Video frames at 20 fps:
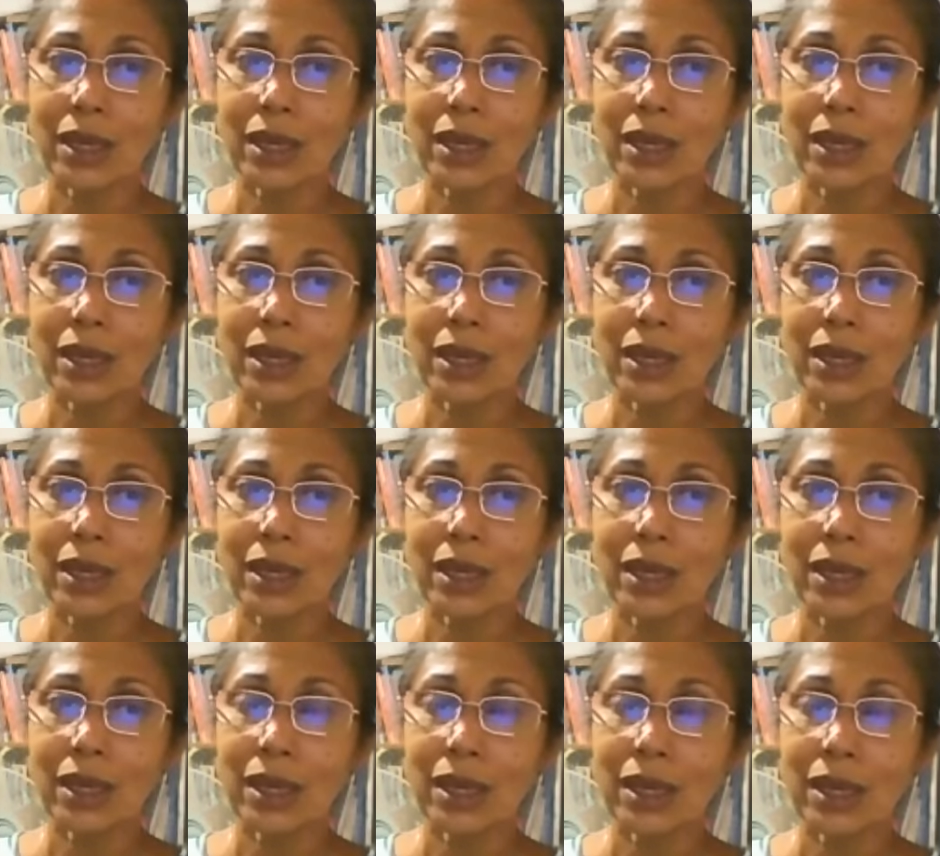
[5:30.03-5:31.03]
In the fourth
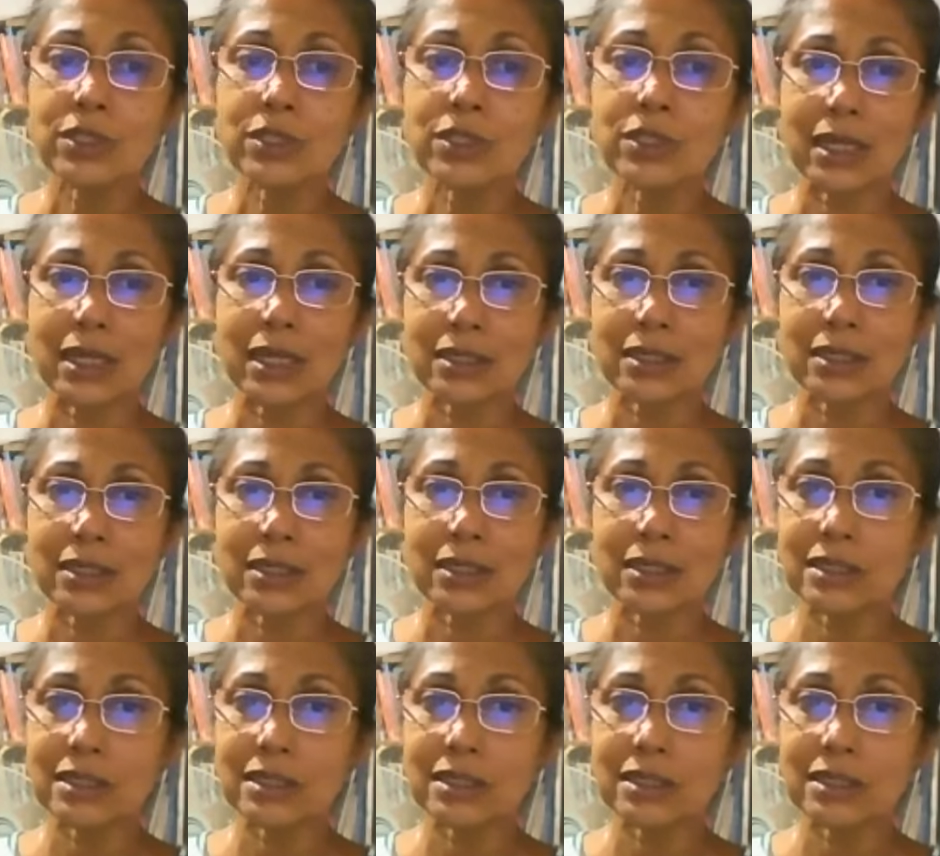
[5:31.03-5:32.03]
stanza, the voice
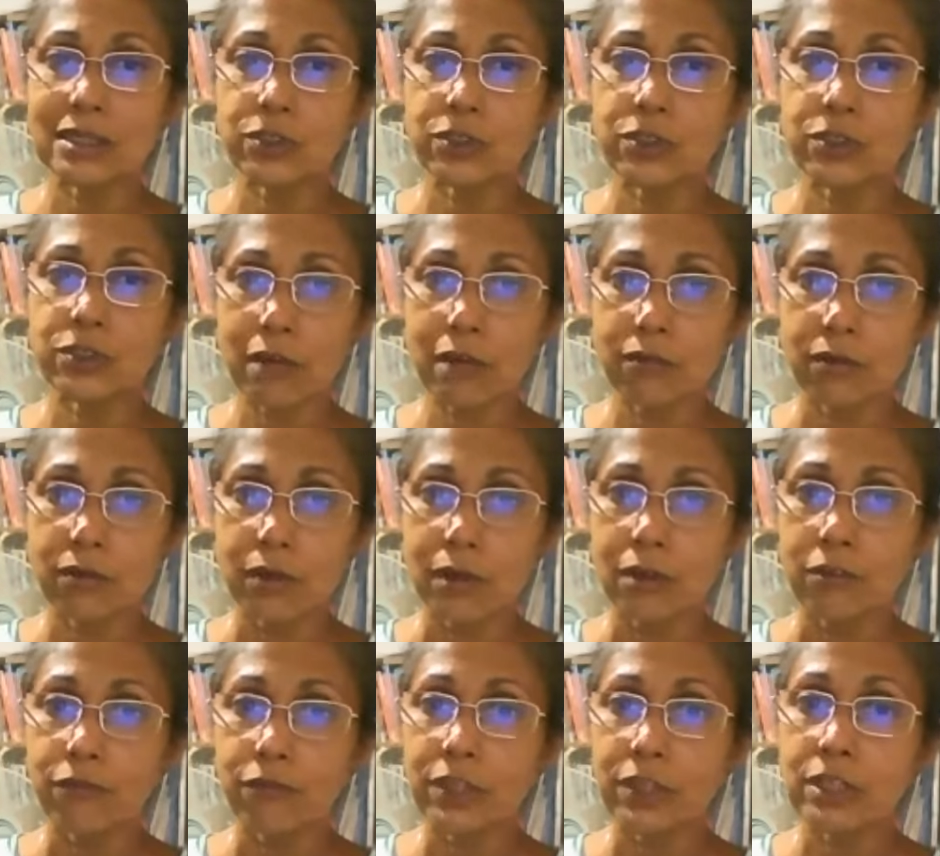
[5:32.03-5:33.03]
seems to have
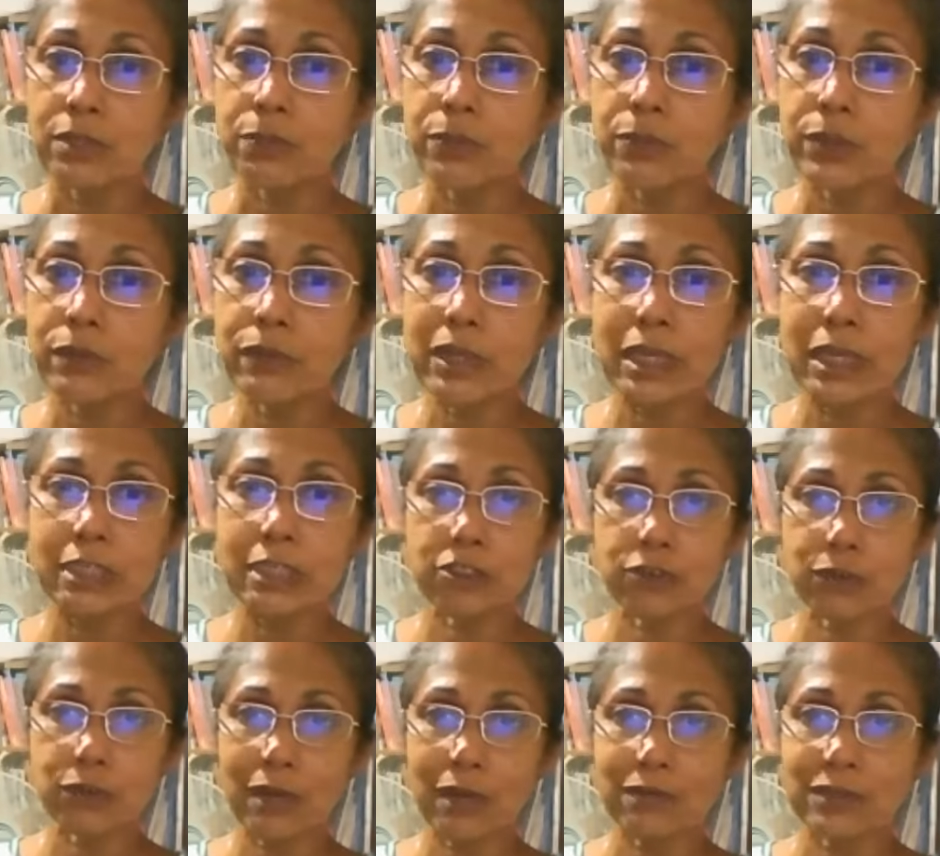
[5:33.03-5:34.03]
felt privileged
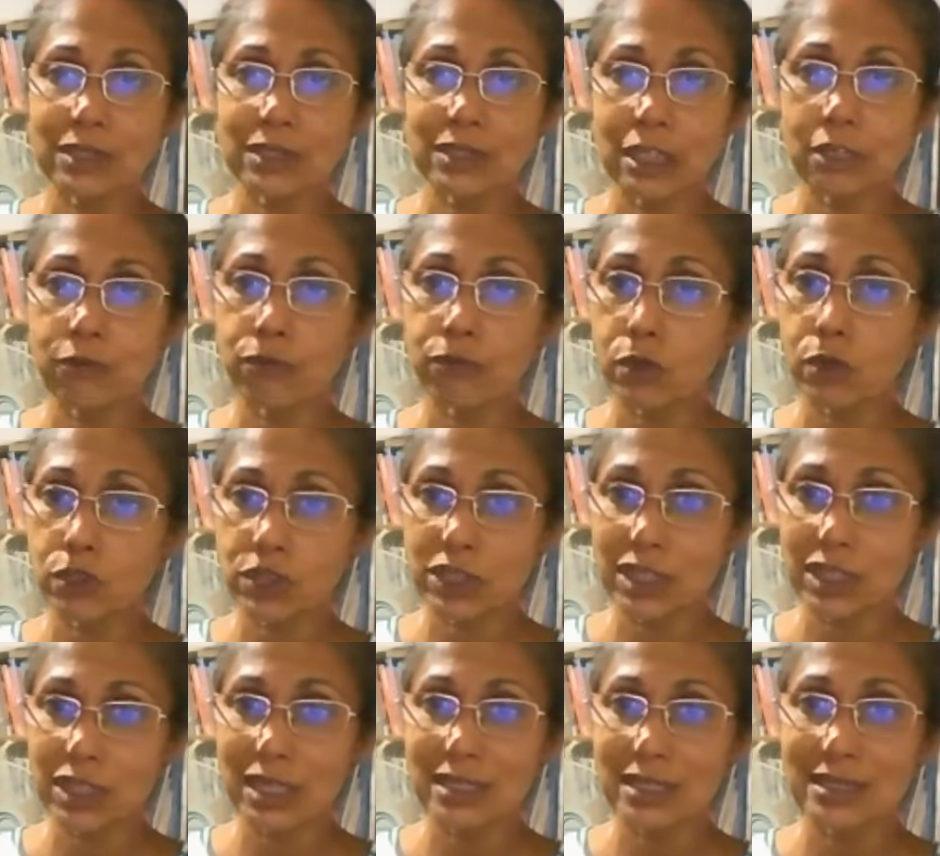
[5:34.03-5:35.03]
to have seen what
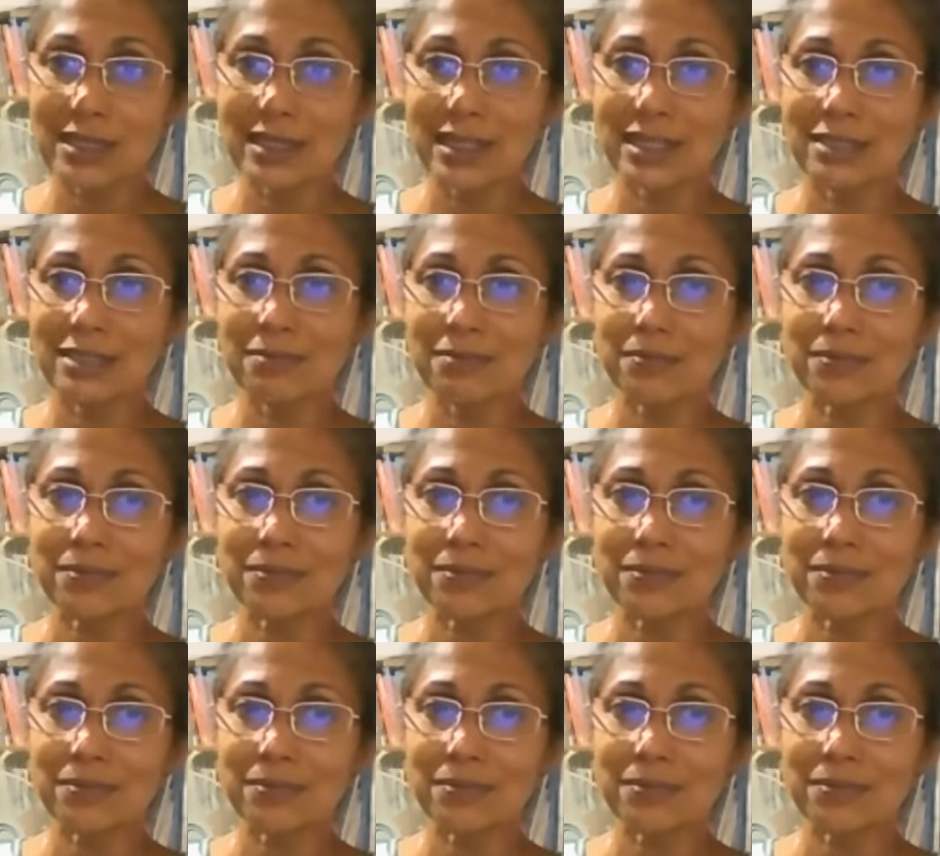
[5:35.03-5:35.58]
she has seen.